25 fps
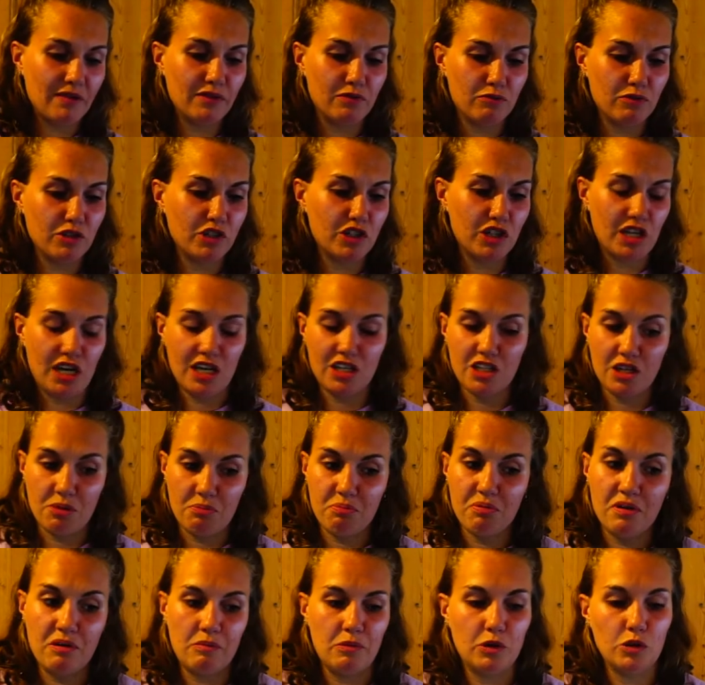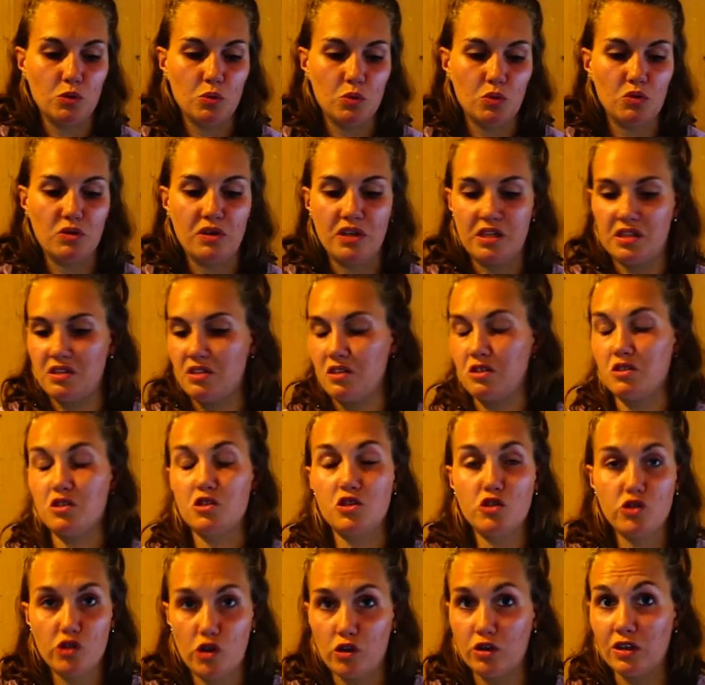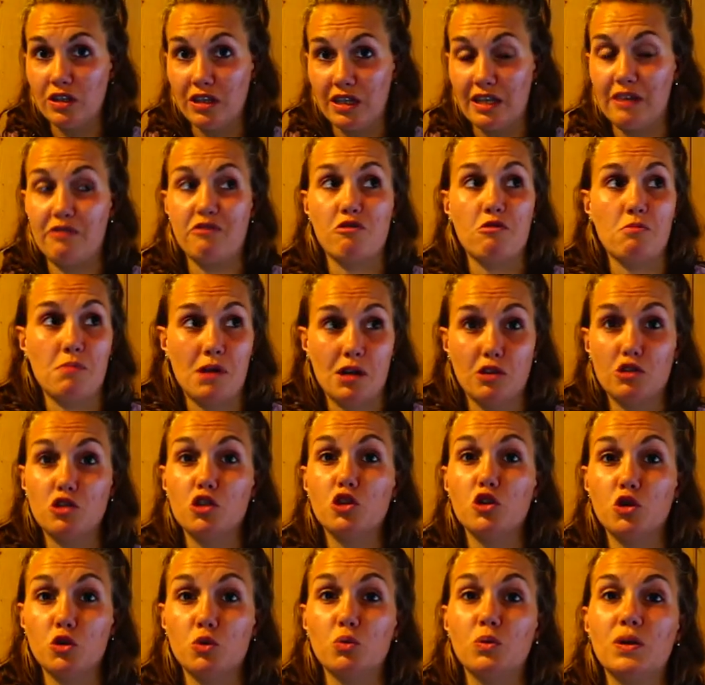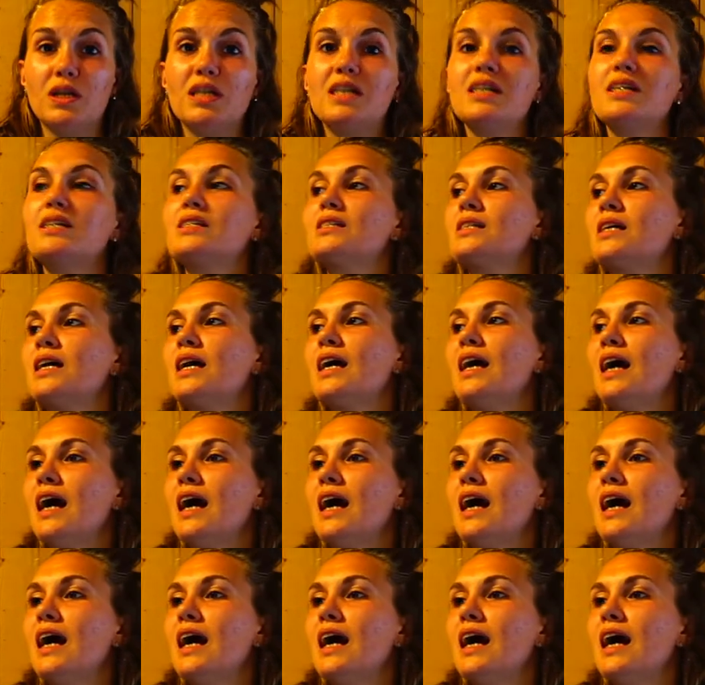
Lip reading: in Rishikesh, I pretty much wore these solidly for about 2 weeks.